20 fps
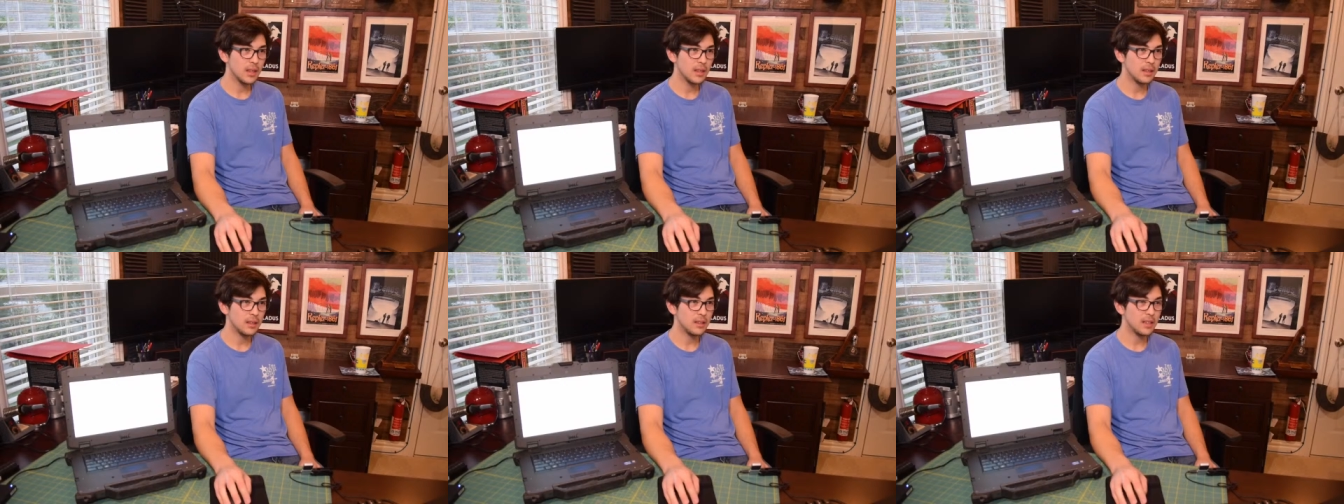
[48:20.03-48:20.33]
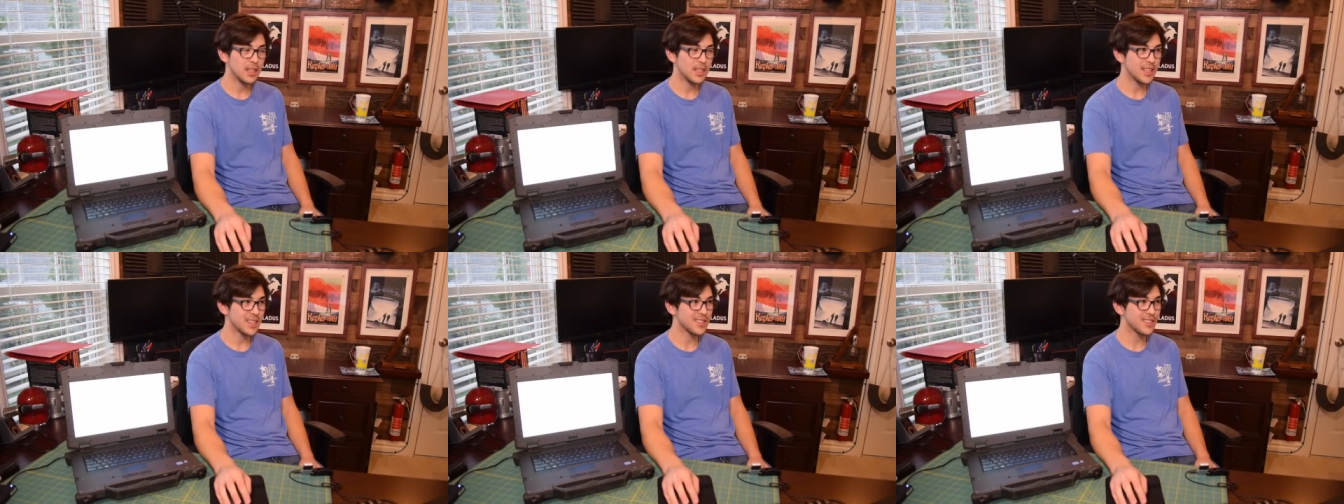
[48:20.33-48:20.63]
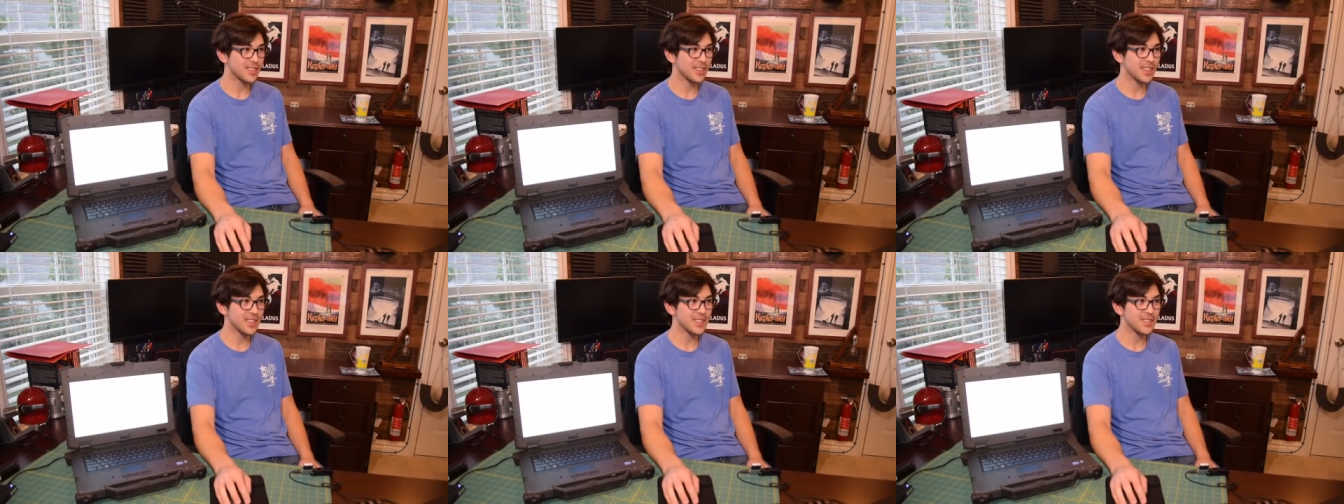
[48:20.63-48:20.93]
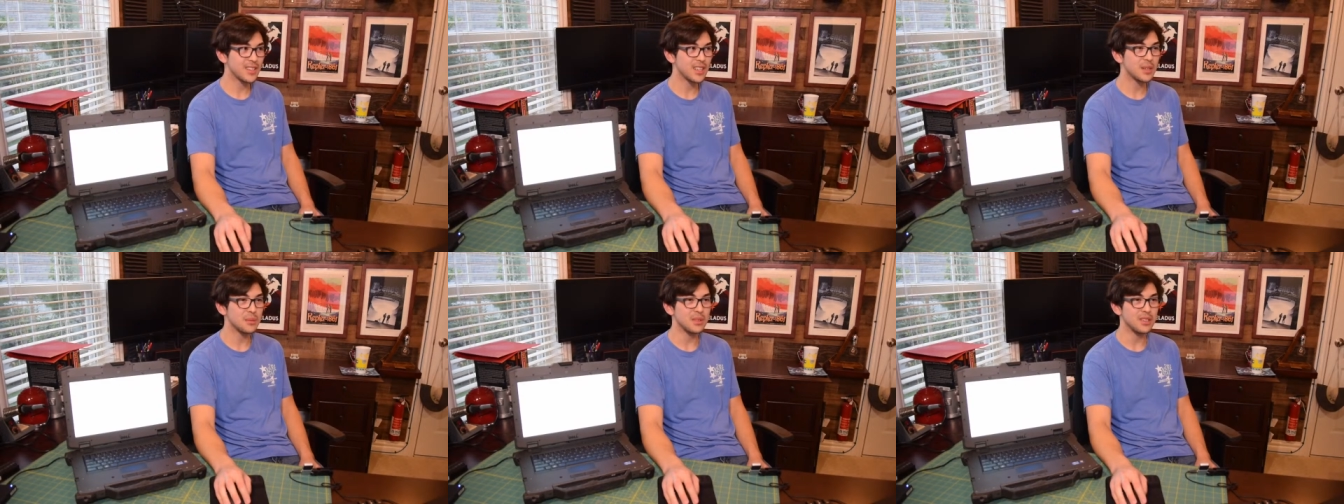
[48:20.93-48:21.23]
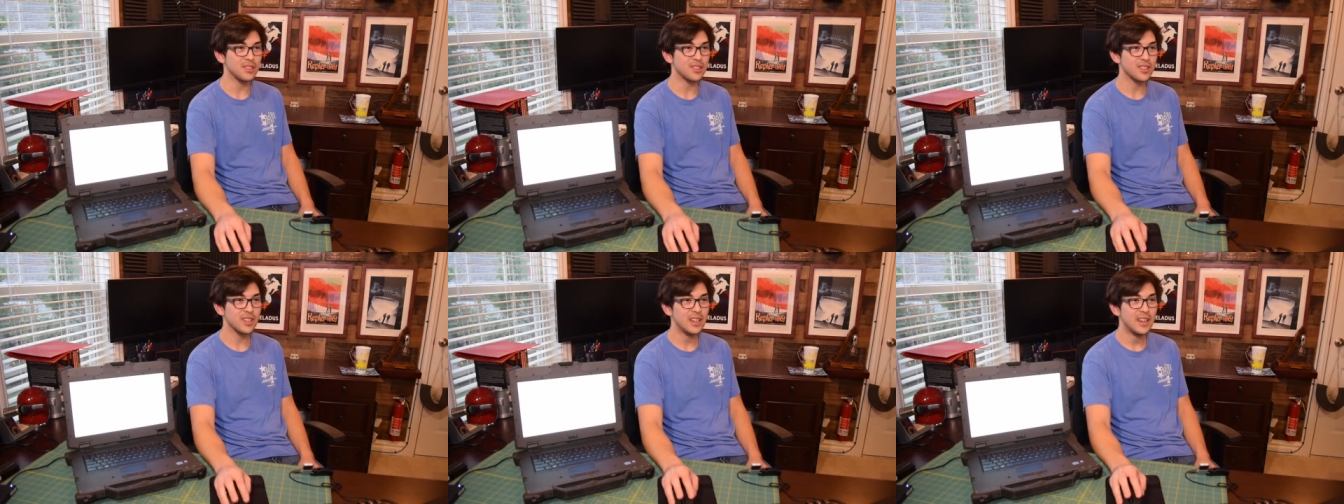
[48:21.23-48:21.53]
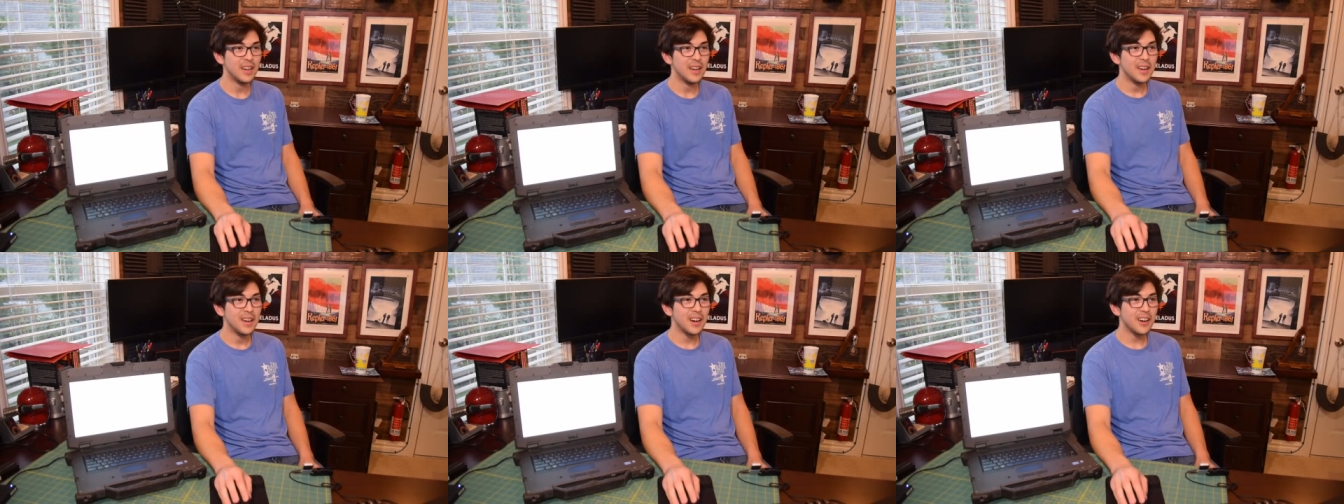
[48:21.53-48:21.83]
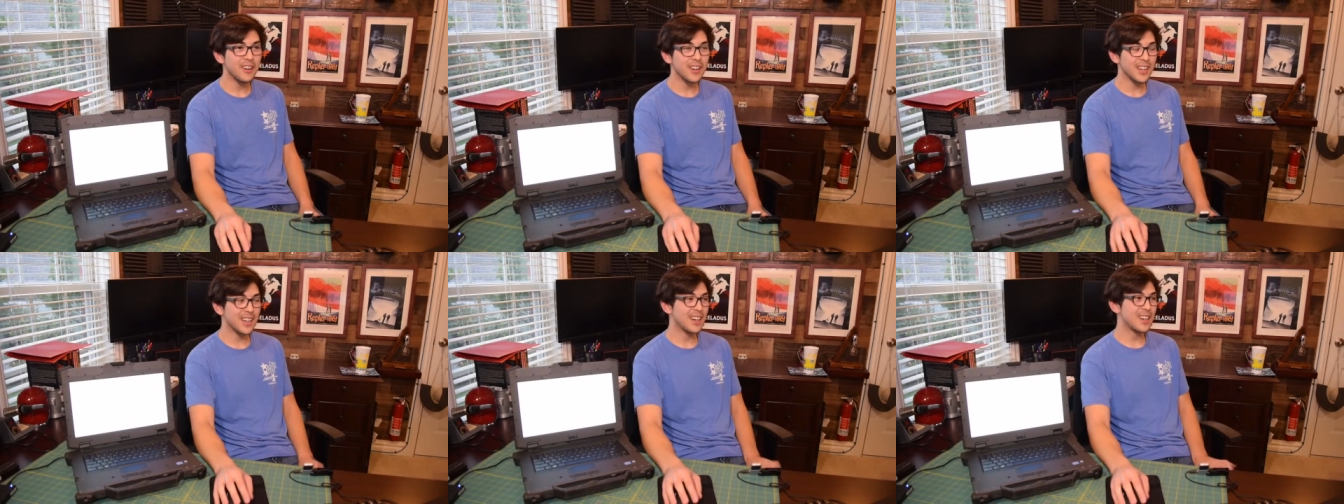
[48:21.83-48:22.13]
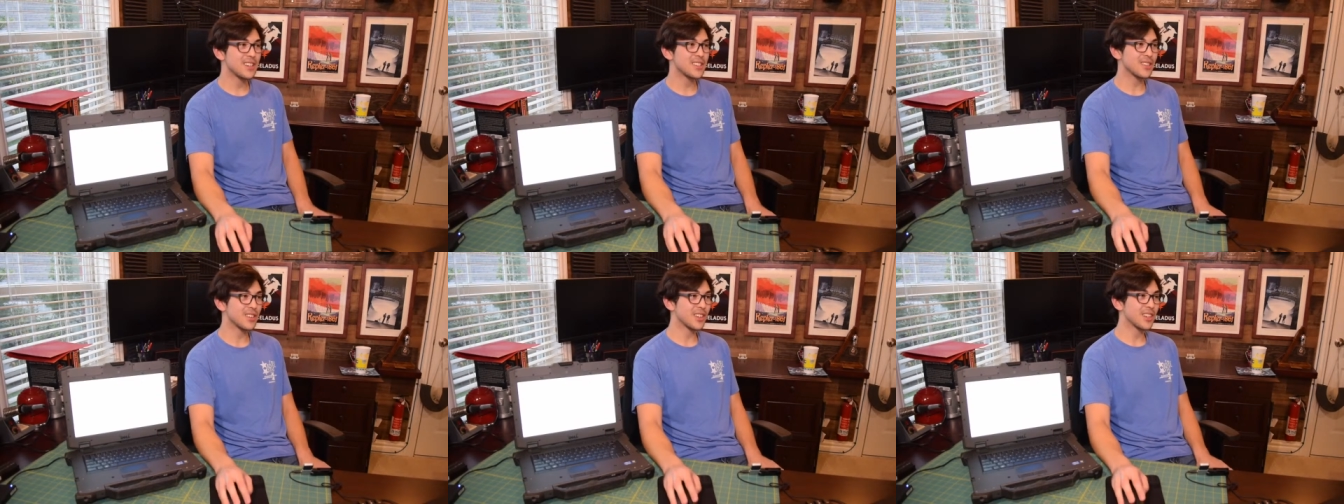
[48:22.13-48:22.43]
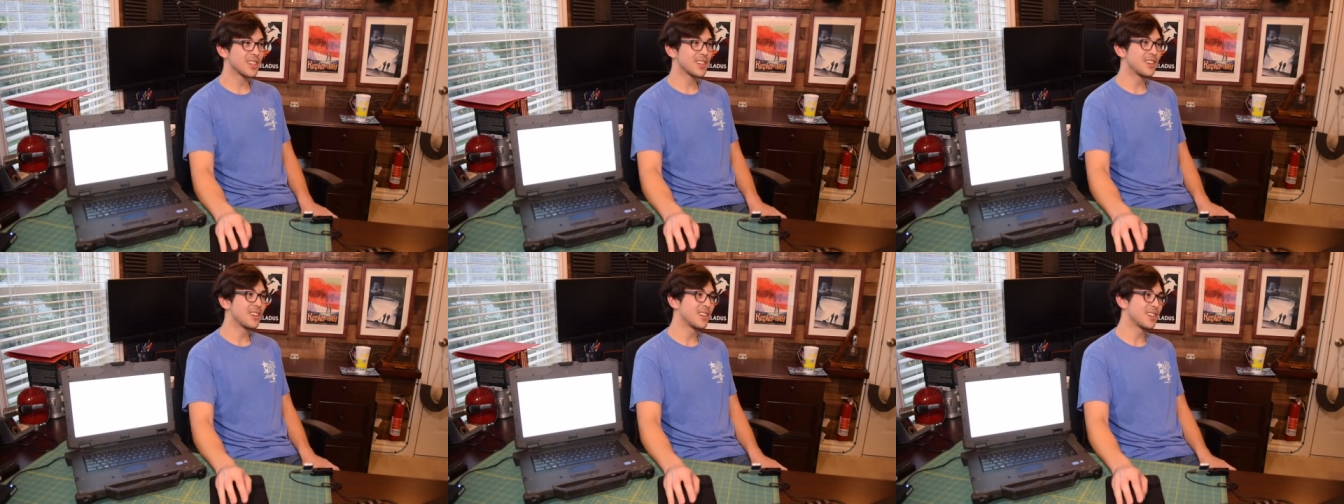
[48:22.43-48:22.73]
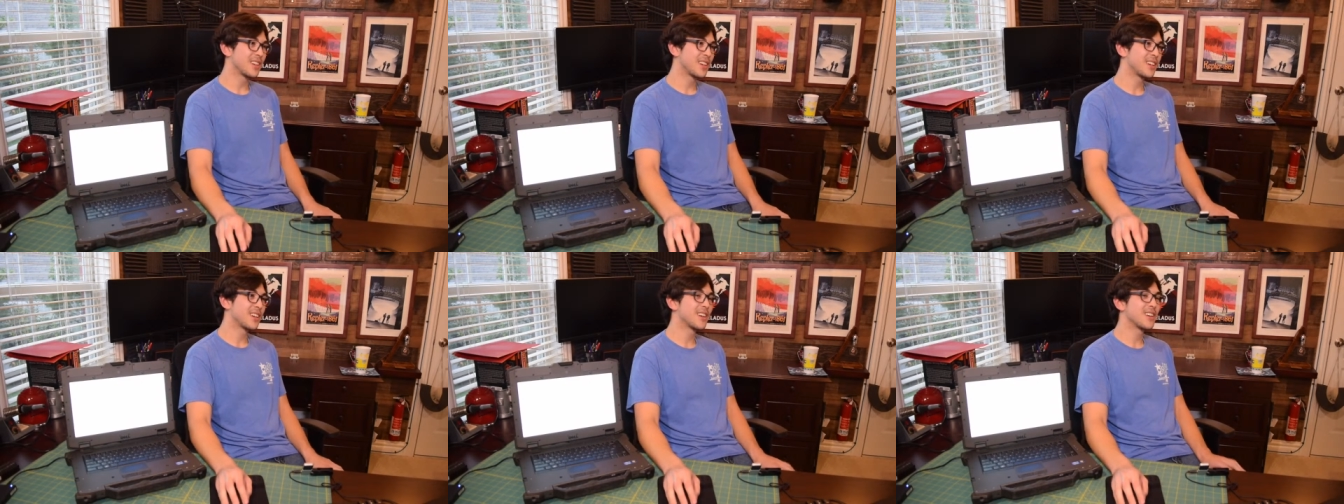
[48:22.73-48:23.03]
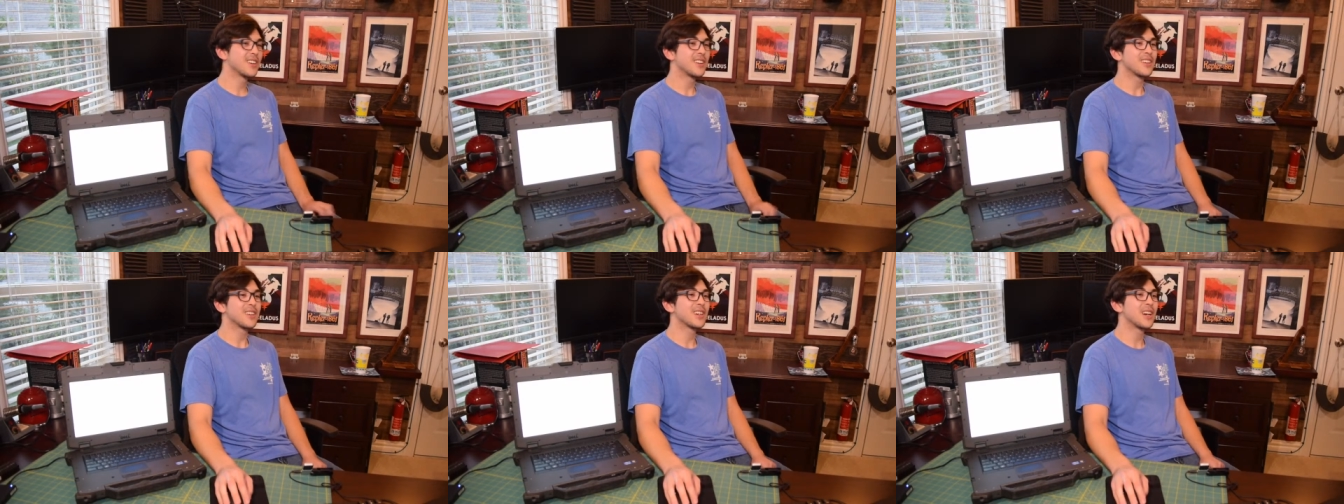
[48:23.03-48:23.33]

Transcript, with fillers: Yeah, that's a lot of damage. All right, guys, I'm gonna call it here.